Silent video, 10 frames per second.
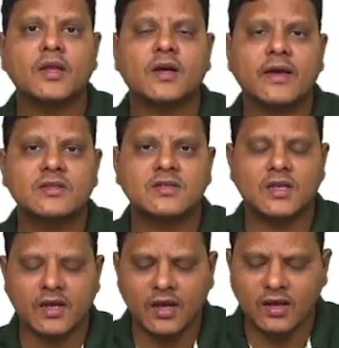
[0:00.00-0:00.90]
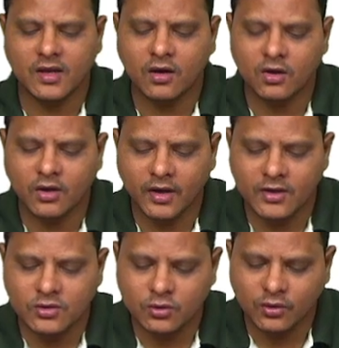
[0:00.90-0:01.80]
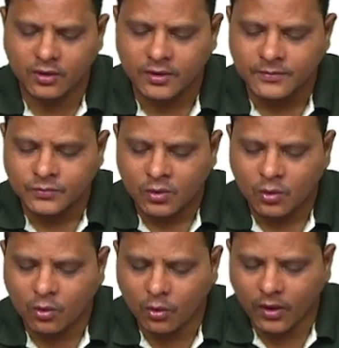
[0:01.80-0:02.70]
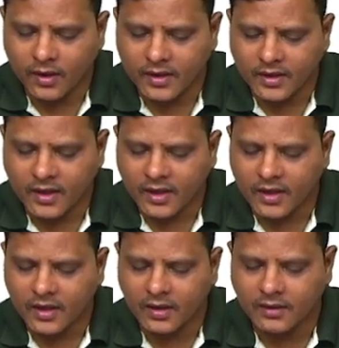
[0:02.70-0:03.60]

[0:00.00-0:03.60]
ICA in order to ensure quality